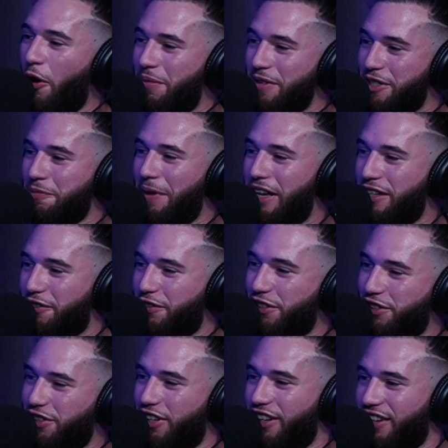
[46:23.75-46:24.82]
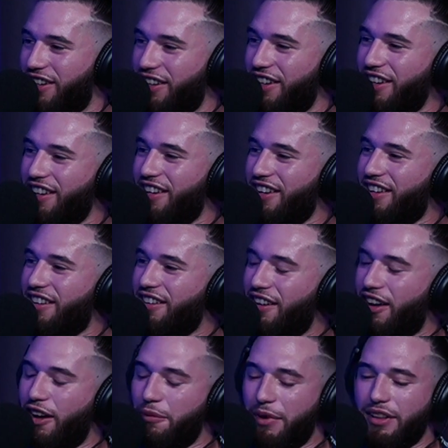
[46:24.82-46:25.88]
some open space for sure. Yeah, yeah,
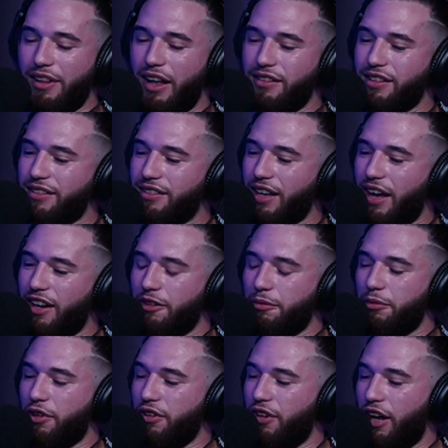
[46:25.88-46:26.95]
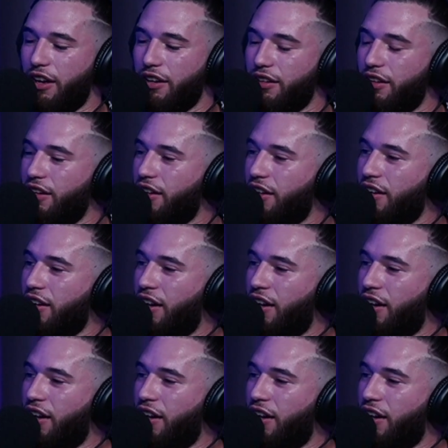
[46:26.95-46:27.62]
yeah. No, man, that's exciting, bro. Just and